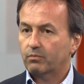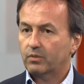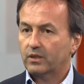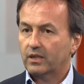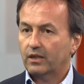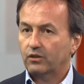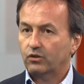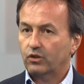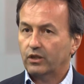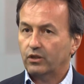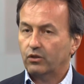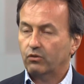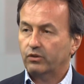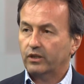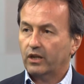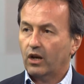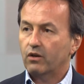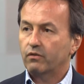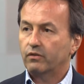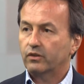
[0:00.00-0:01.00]
potentially
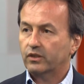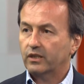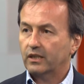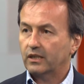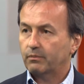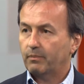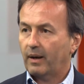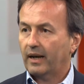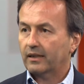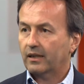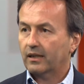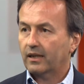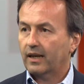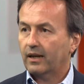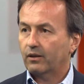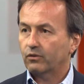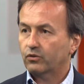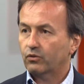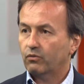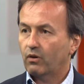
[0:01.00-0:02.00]
using overseas bank
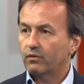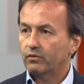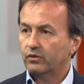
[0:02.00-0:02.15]
accounts or